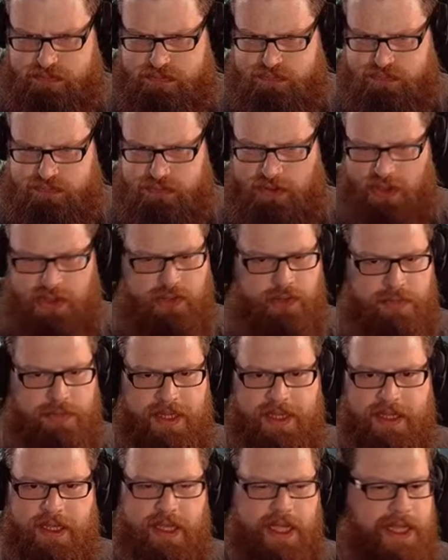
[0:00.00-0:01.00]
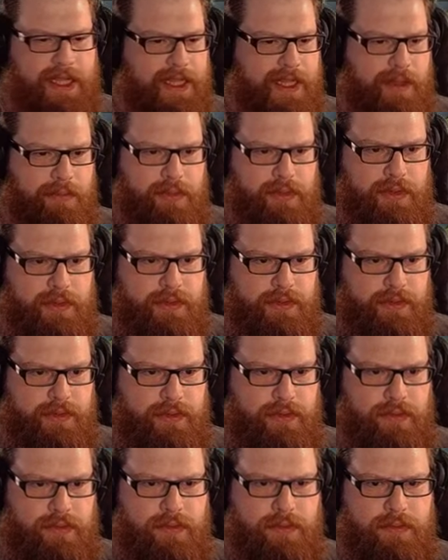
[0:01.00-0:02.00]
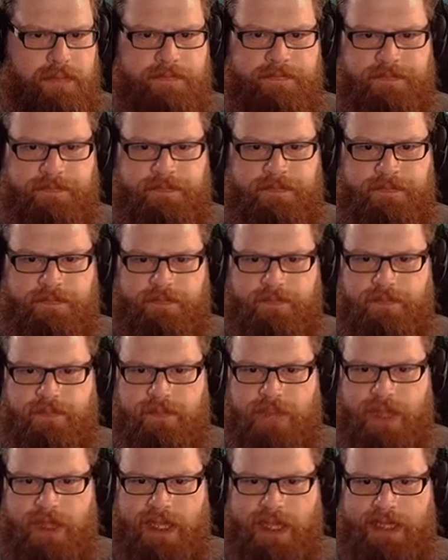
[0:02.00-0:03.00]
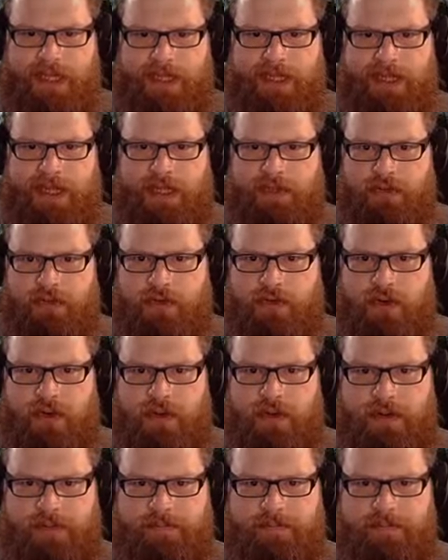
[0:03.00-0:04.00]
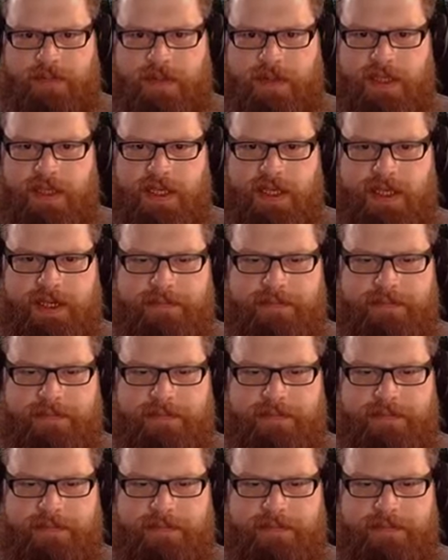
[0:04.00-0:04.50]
Excuse me. And then we'll do an ladder there.